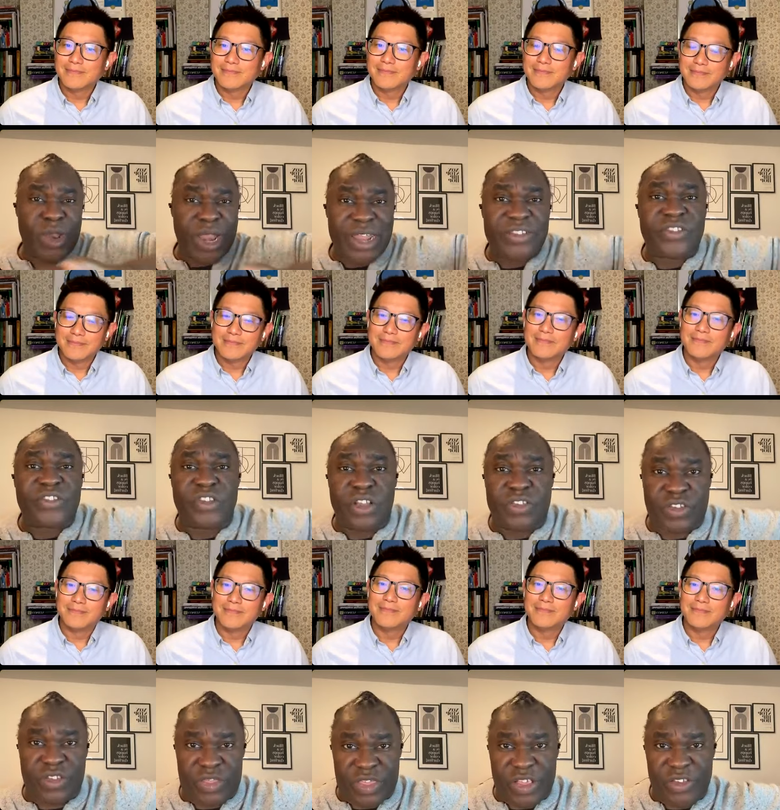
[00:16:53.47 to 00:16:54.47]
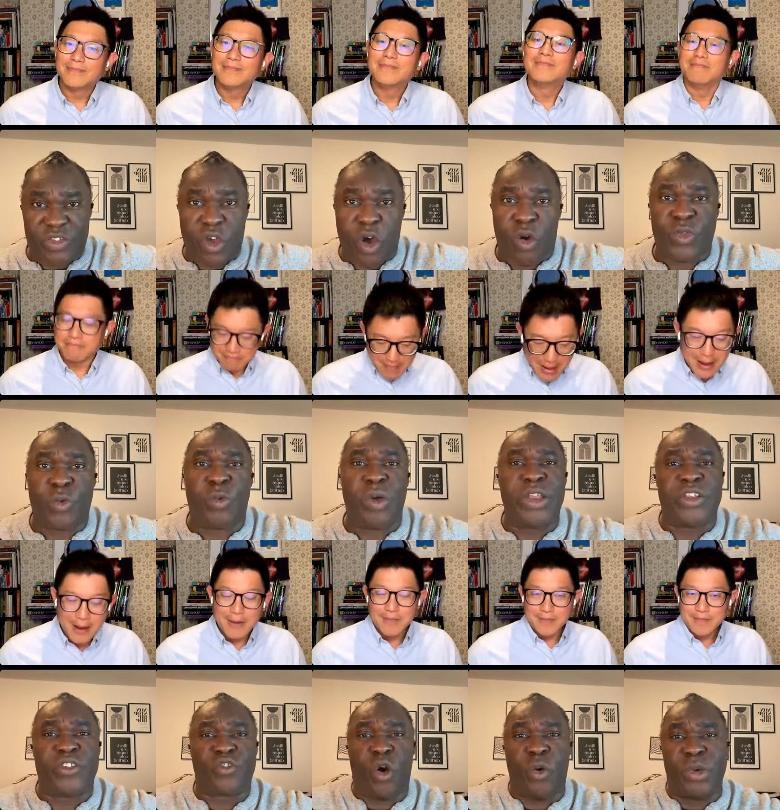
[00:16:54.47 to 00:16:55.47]
Speaker 1: let certain things go. The world is
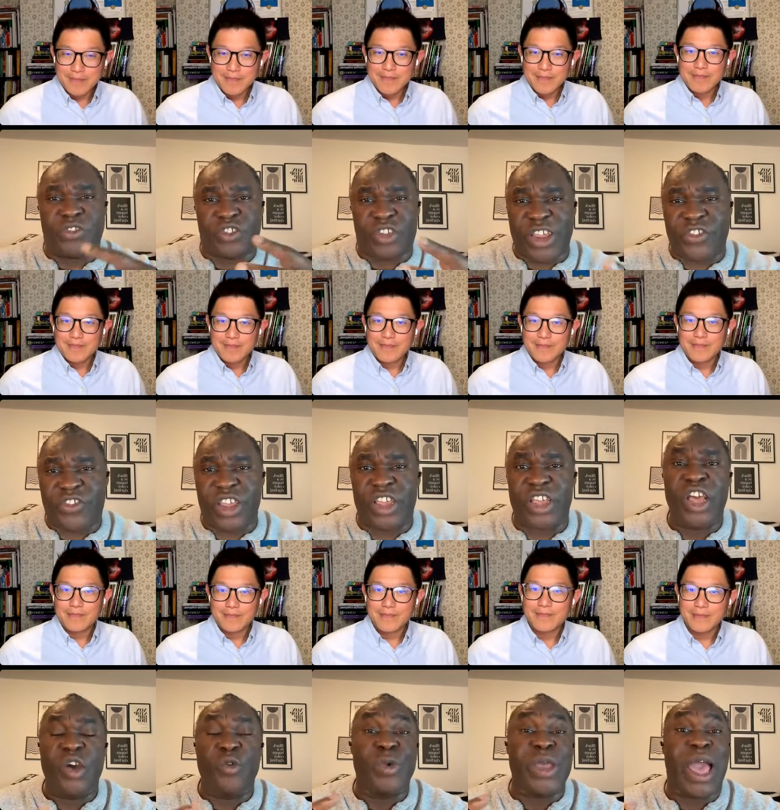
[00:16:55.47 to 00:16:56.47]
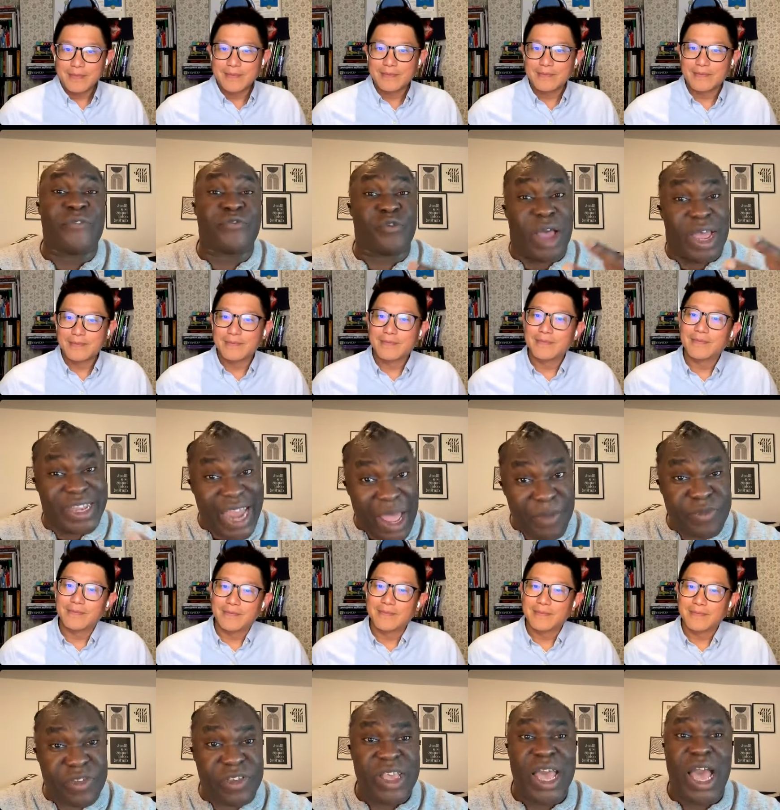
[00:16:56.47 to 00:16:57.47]
always changing. We have to adapt
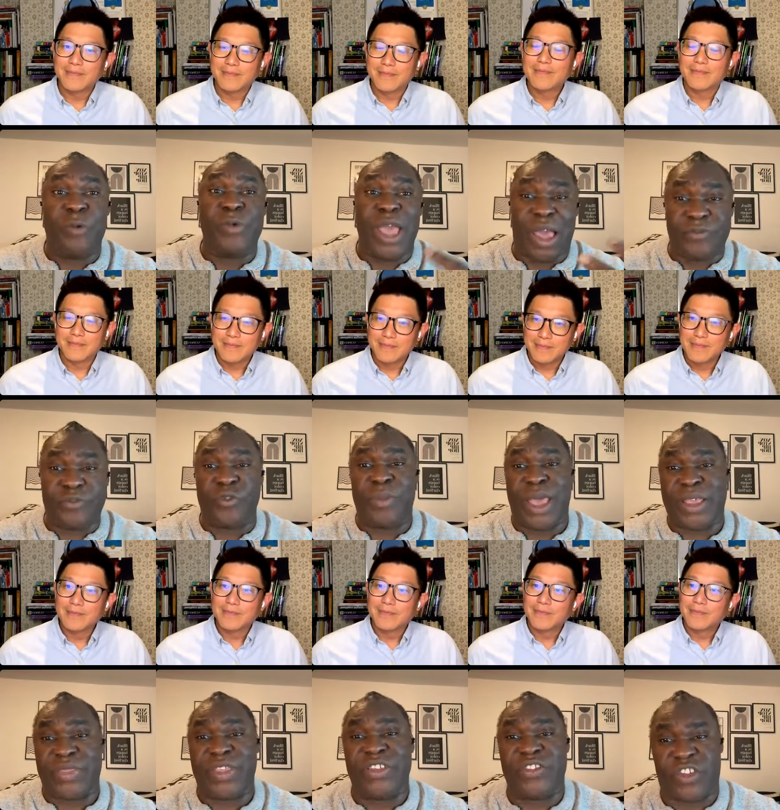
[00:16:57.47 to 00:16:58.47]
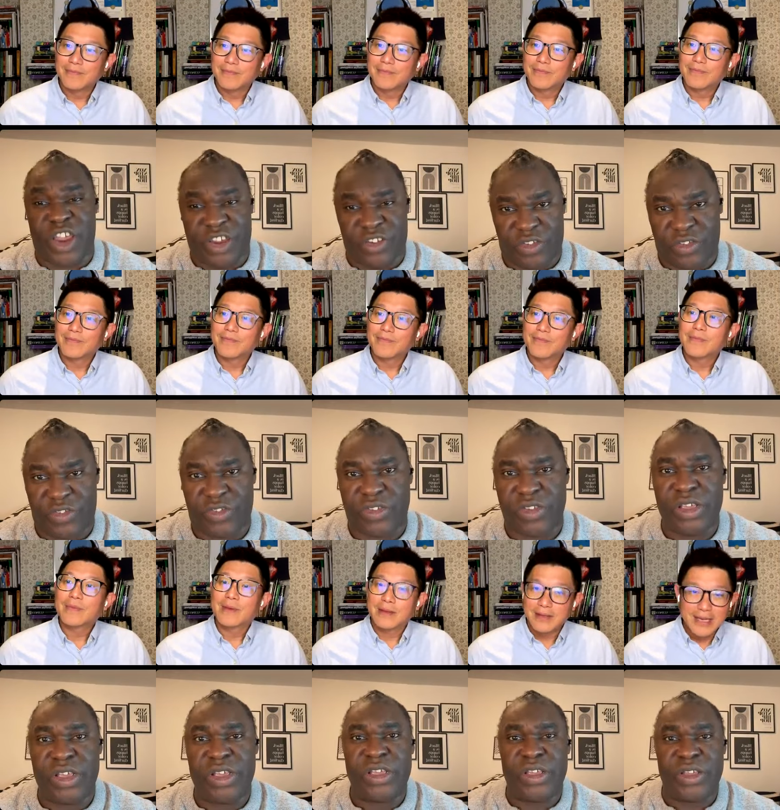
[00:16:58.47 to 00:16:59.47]
and we have to make these changes.
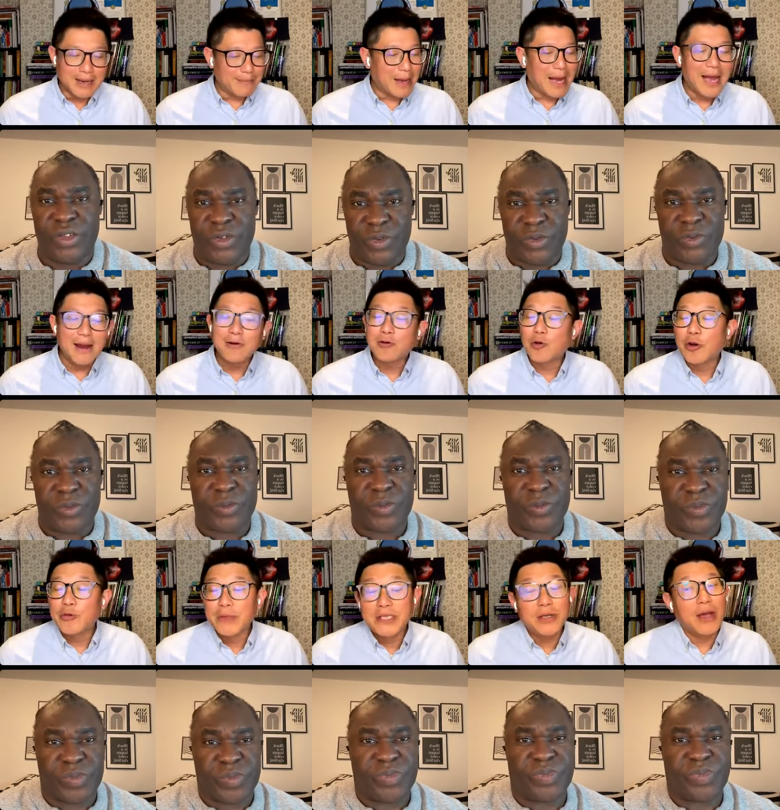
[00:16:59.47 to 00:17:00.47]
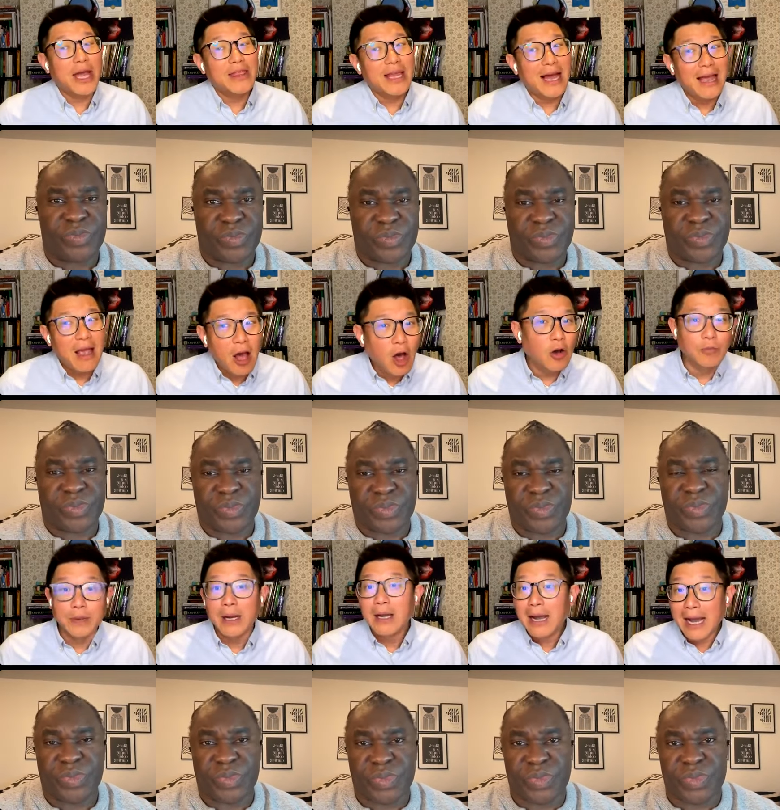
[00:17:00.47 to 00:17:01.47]
Speaker 2: Yeah, I agree with you, and I hope,
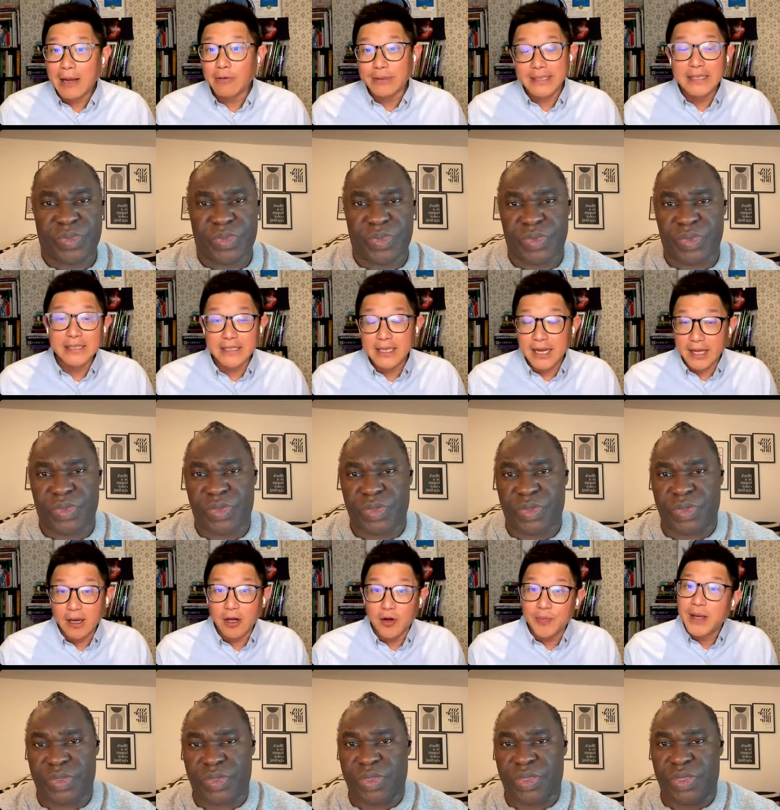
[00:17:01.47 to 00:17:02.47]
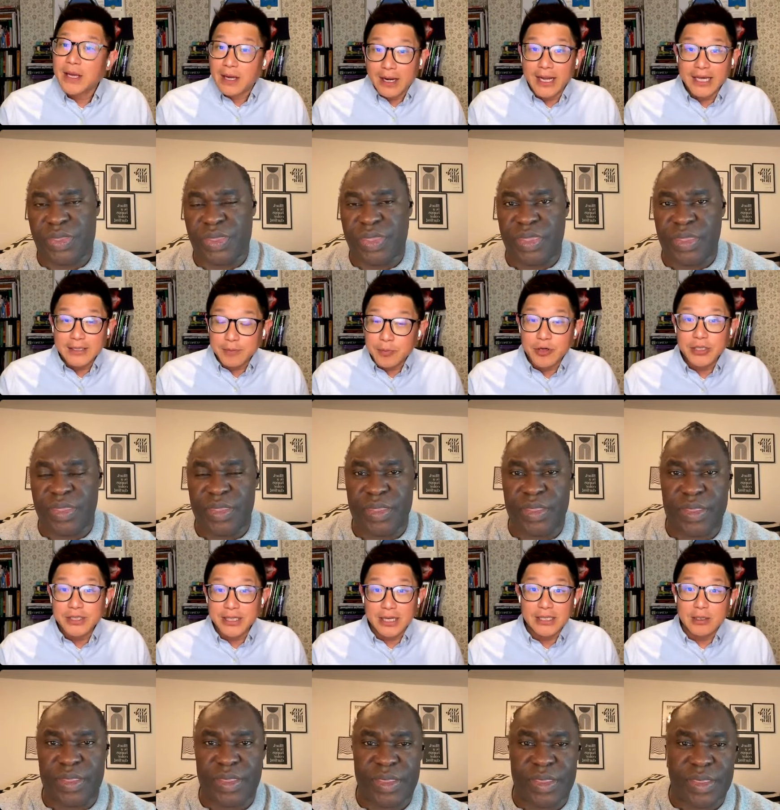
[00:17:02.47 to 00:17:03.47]
I sincerely hope, this
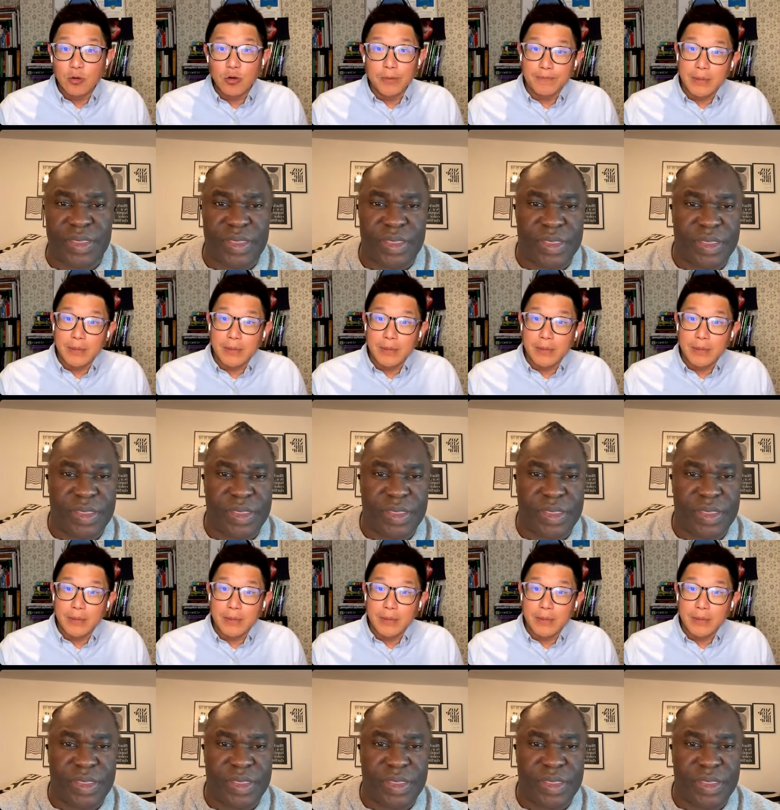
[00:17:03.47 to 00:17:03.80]
process will